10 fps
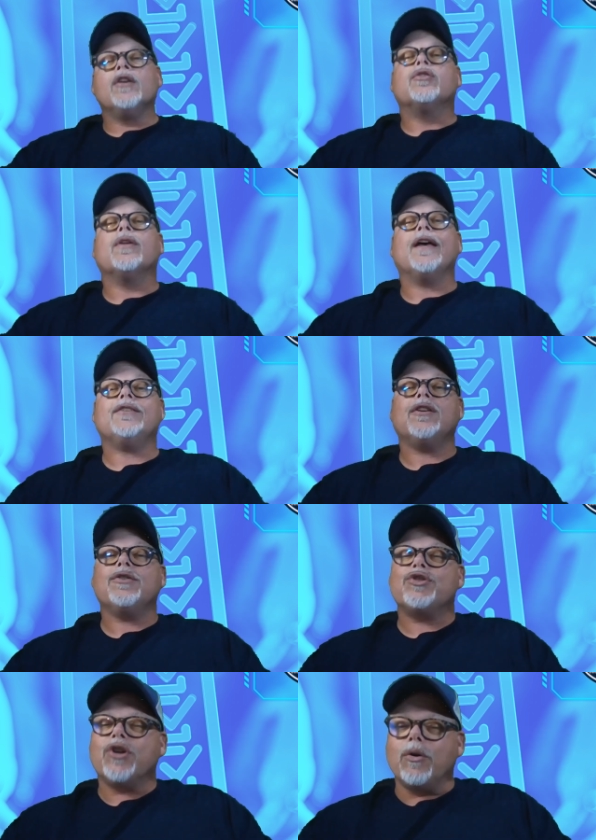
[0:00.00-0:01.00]
So that's
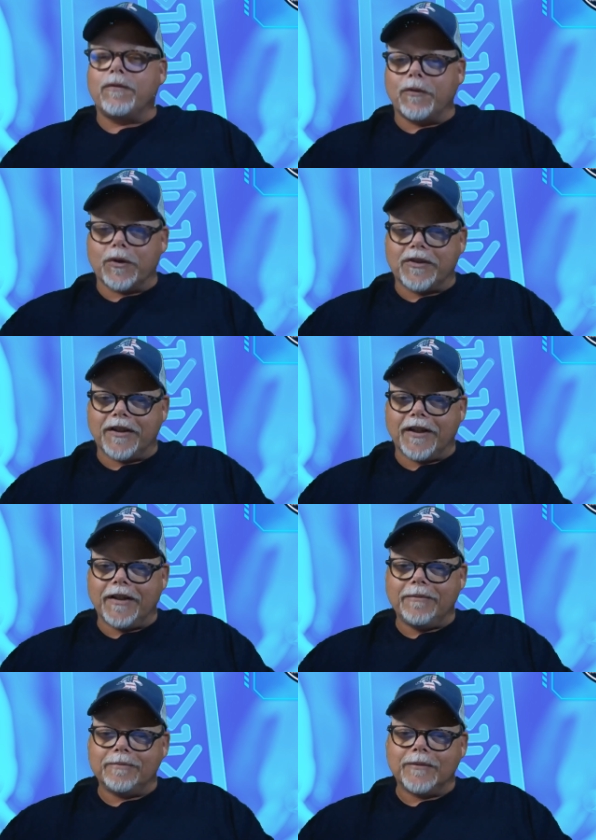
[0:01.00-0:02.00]
our show for
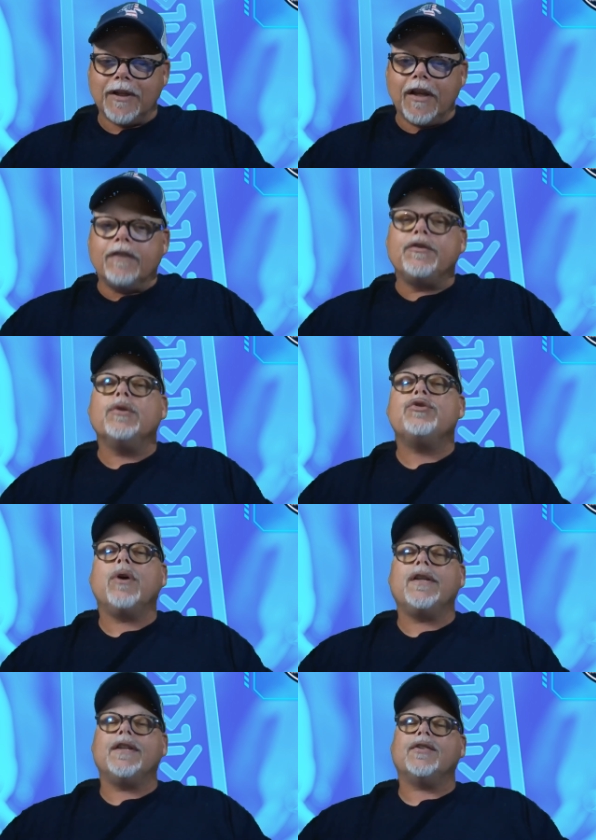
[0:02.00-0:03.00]
today. If you
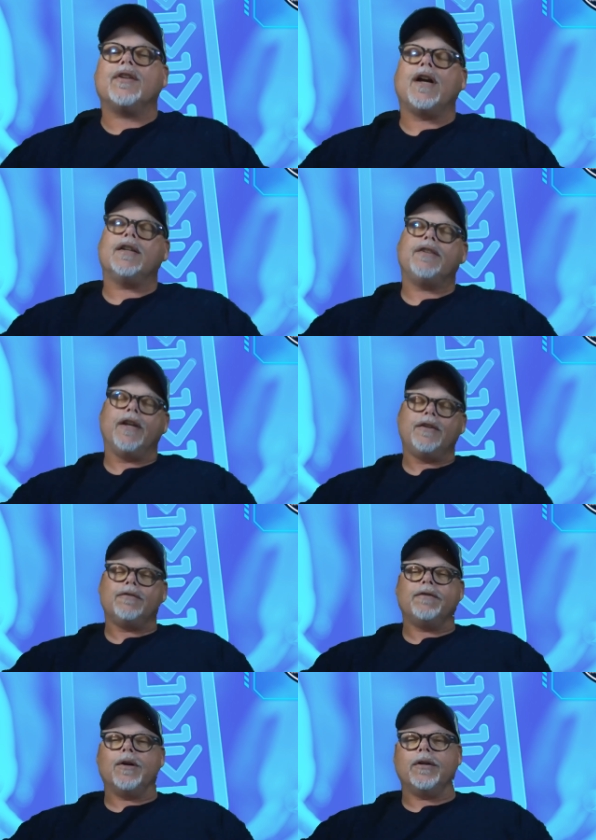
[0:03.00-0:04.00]
enjoyed this content
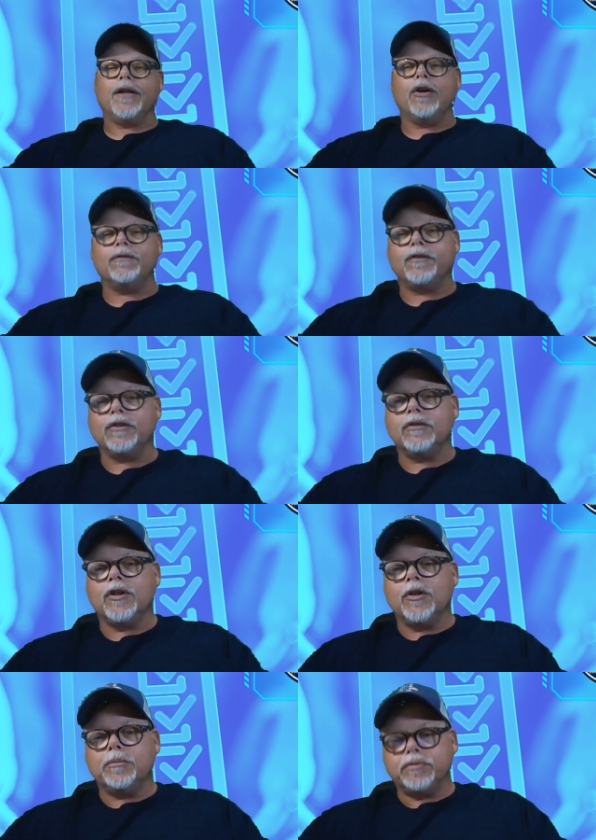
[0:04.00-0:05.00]
and found it helpful,
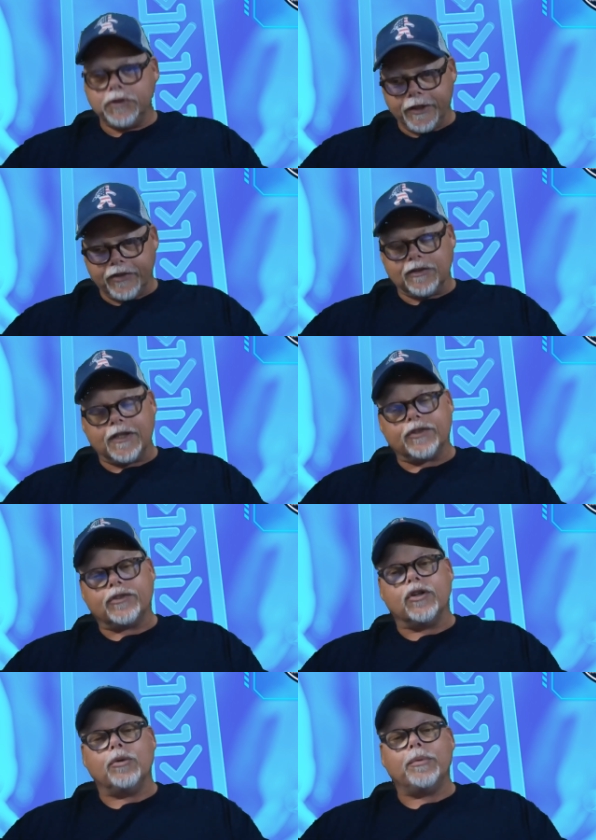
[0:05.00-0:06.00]
please let
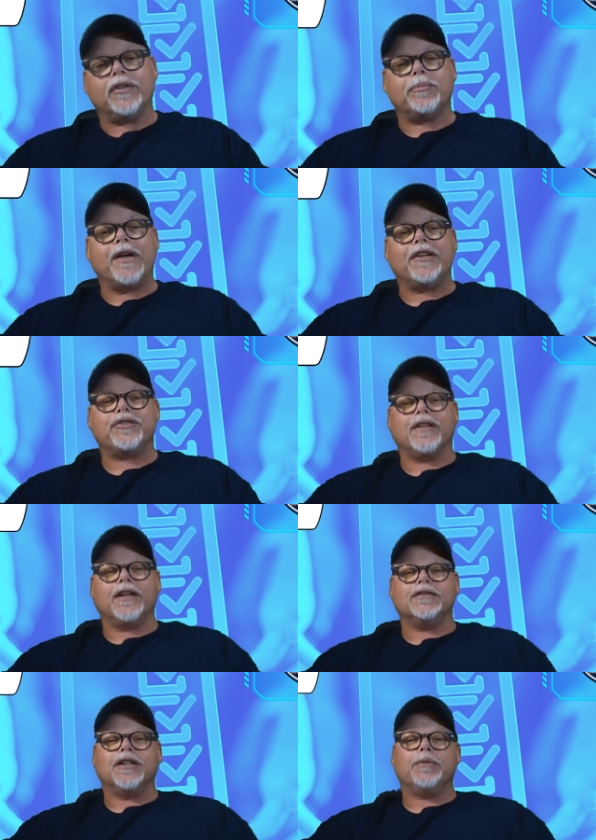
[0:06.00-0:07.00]
us know by smashing
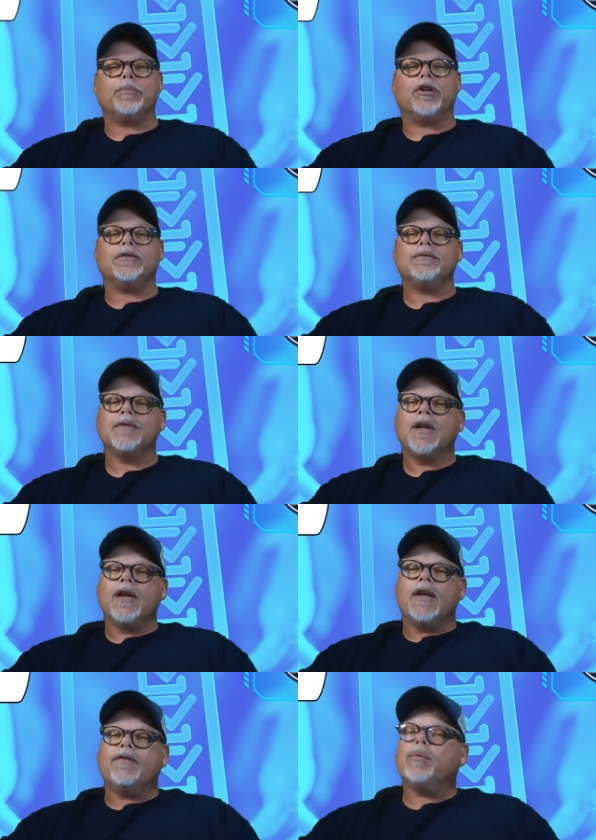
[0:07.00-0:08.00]
that like button.
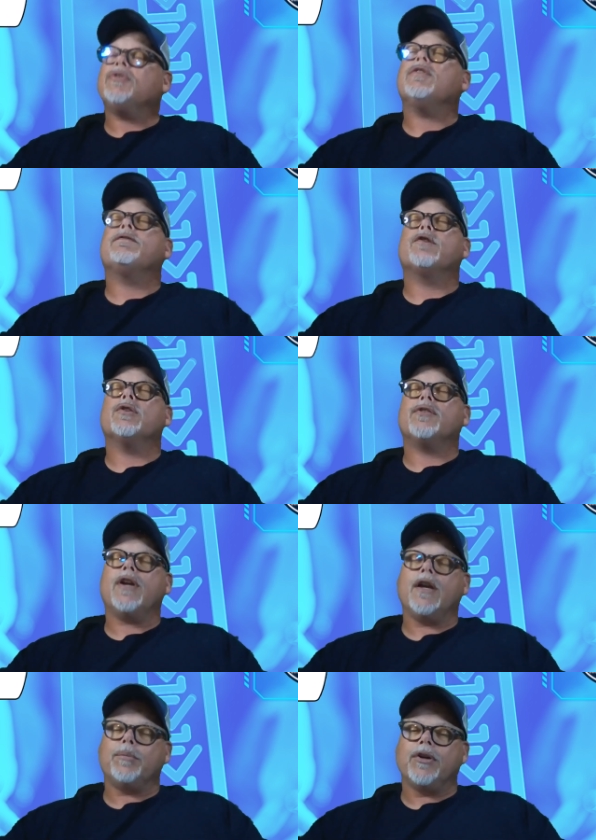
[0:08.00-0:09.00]
If it was your first
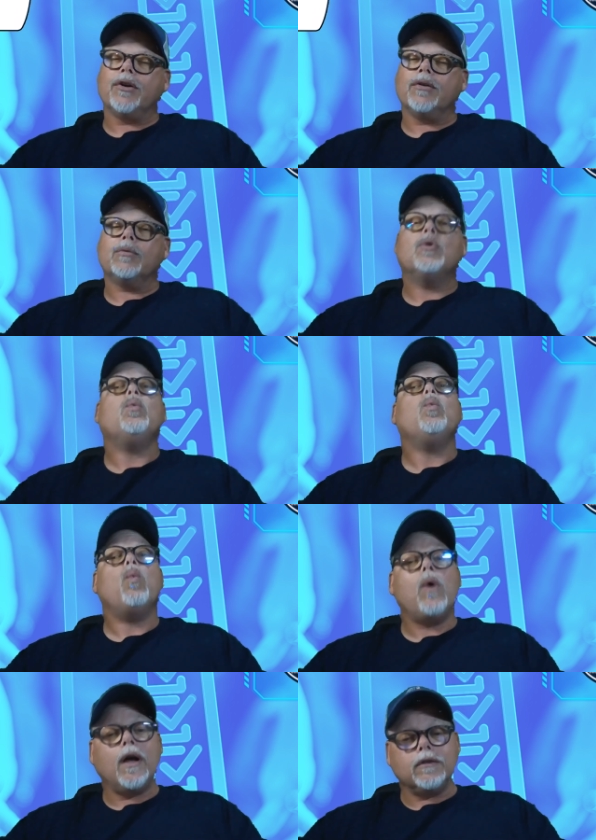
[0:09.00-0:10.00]
time here,
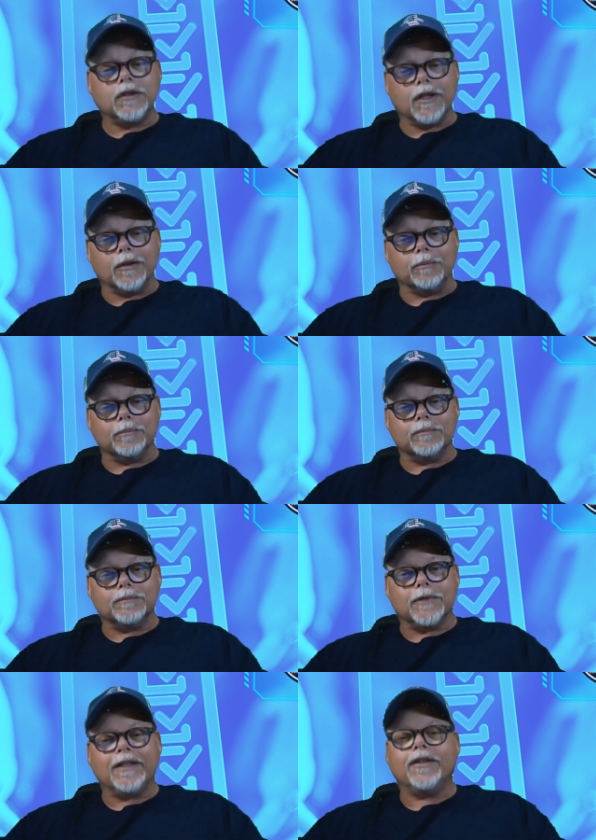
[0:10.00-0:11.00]
welcome,
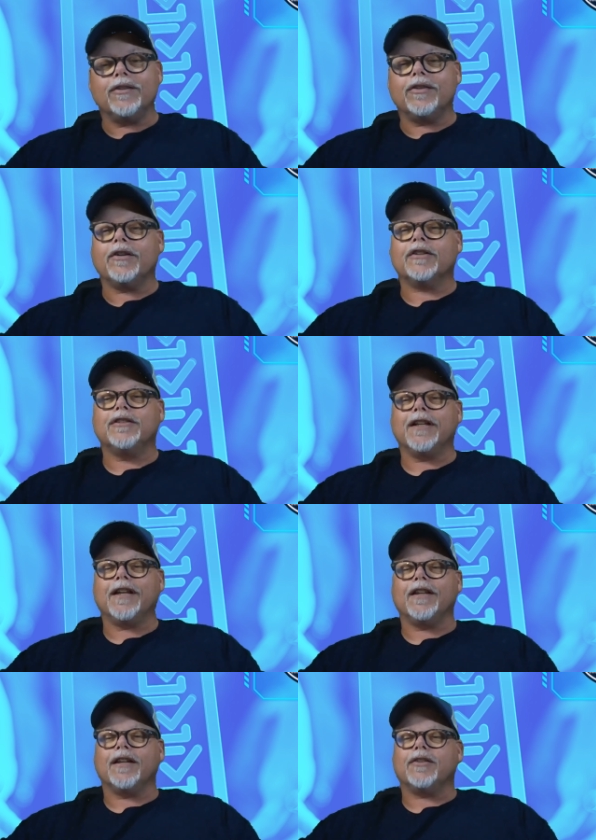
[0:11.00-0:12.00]
and consider
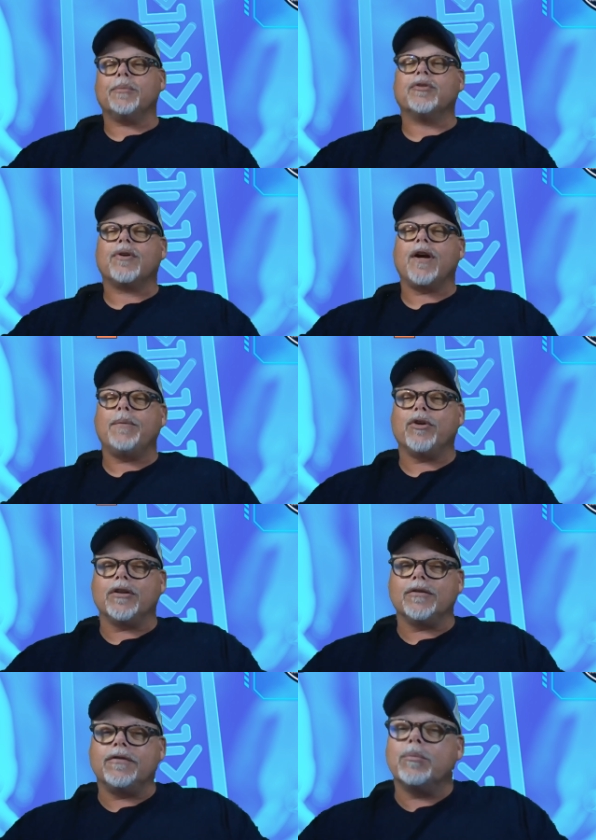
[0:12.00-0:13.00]
clicking that subscribe
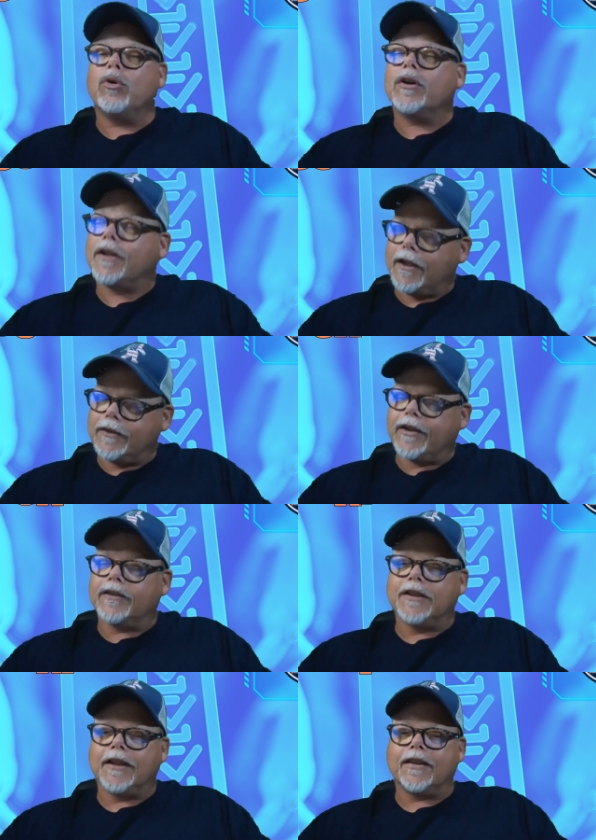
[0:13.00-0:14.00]
button for more
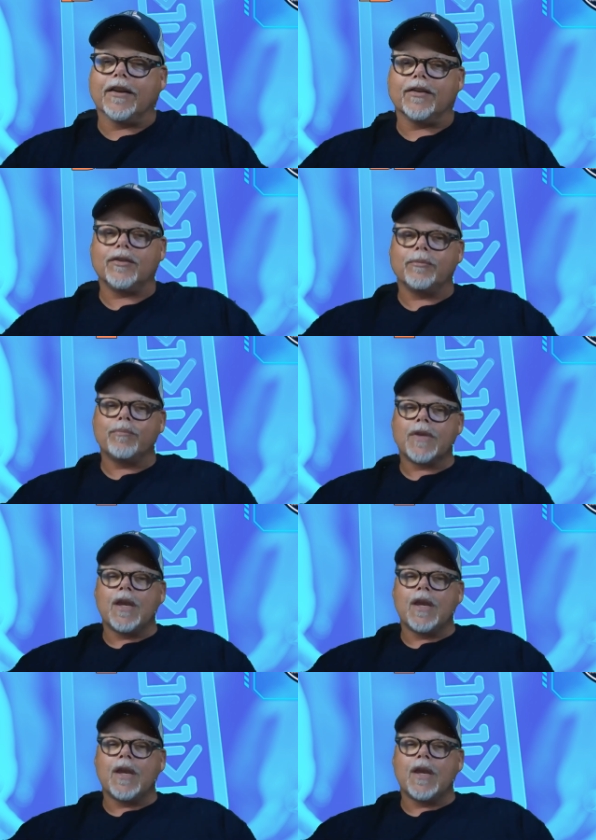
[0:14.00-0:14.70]
content like this.